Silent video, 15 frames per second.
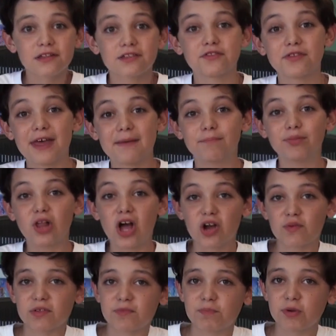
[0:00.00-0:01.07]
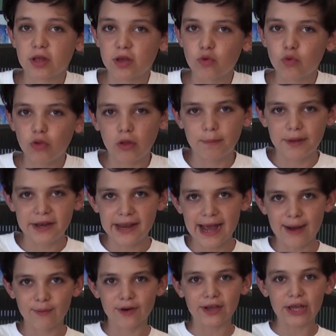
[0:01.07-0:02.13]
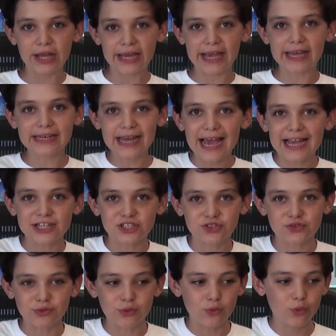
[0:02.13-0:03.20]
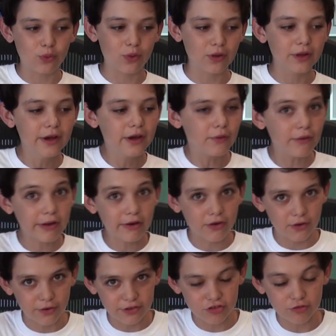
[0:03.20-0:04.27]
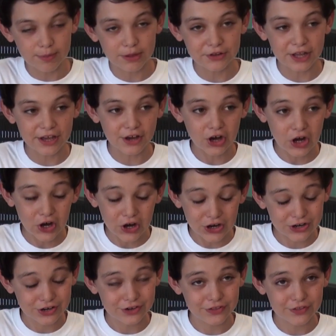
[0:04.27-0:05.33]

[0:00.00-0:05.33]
So that block was pretty cool, but now we're gonna get extra cool. We are going to build a car